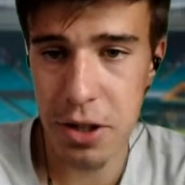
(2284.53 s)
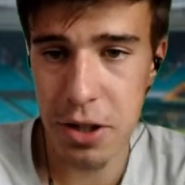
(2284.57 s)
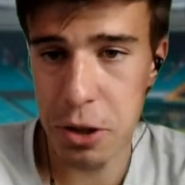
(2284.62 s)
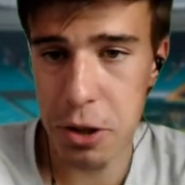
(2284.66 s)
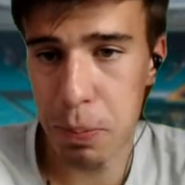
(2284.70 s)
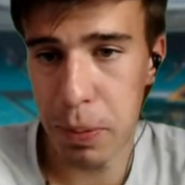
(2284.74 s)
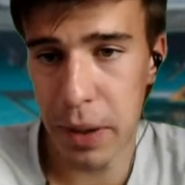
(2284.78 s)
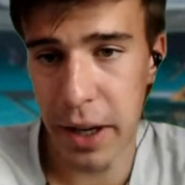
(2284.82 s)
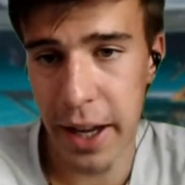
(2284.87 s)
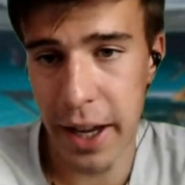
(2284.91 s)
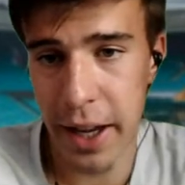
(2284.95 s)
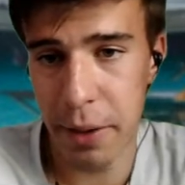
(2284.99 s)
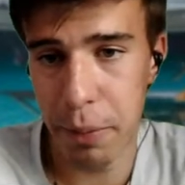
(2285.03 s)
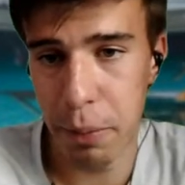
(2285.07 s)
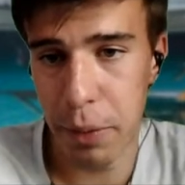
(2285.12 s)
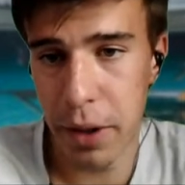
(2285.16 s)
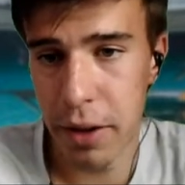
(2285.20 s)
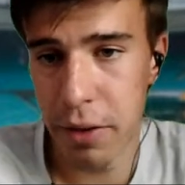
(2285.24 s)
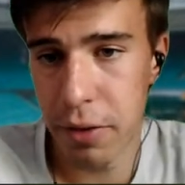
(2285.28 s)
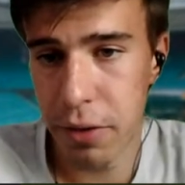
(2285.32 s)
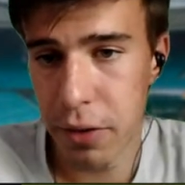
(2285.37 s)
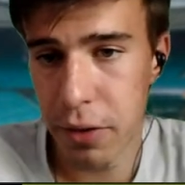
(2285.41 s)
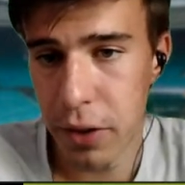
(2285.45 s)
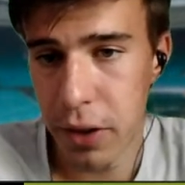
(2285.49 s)
is just playing
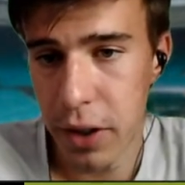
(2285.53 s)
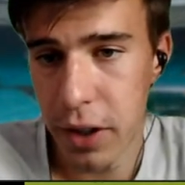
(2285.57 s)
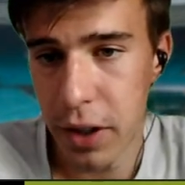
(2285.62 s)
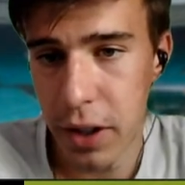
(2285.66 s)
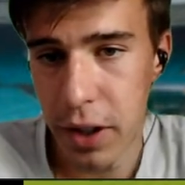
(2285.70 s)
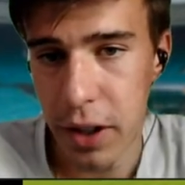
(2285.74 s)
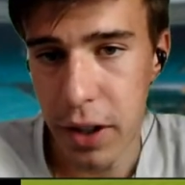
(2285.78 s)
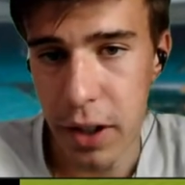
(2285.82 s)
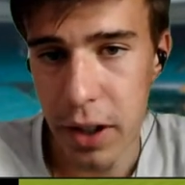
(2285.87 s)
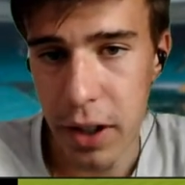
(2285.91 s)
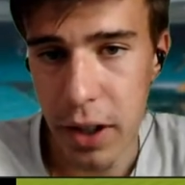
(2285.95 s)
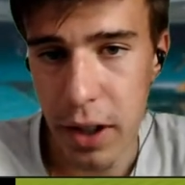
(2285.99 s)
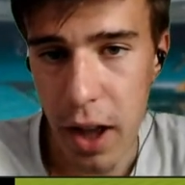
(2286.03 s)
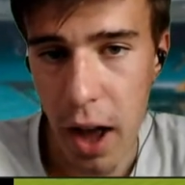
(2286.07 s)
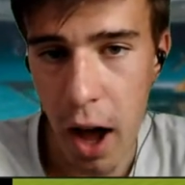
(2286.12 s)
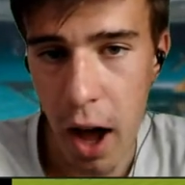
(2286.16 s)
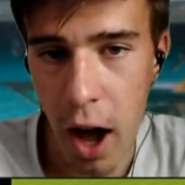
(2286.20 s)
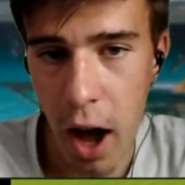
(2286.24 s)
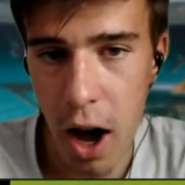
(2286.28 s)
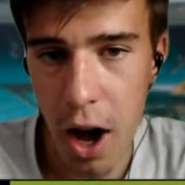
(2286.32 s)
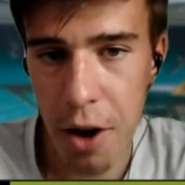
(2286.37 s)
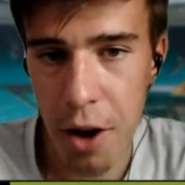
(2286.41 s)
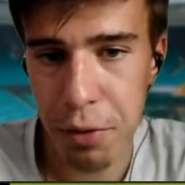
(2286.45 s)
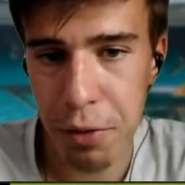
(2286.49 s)
with a
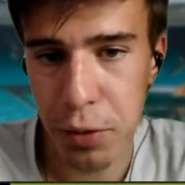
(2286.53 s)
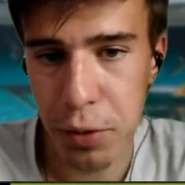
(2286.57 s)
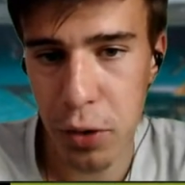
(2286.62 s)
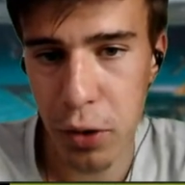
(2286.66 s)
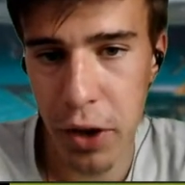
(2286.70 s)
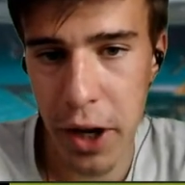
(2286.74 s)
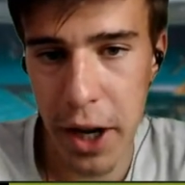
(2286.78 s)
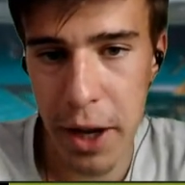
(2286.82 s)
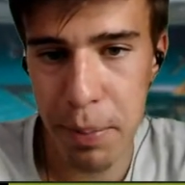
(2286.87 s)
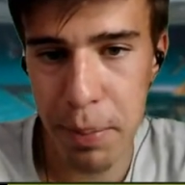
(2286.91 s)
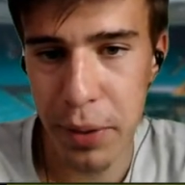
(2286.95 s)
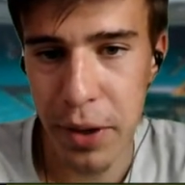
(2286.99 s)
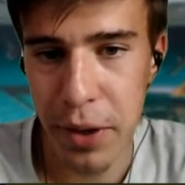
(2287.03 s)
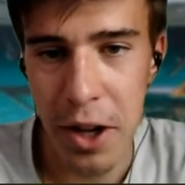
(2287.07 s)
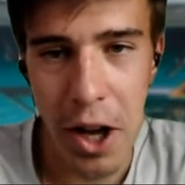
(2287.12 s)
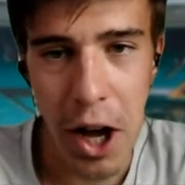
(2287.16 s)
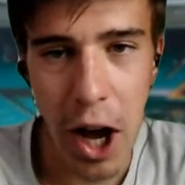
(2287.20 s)
half grip.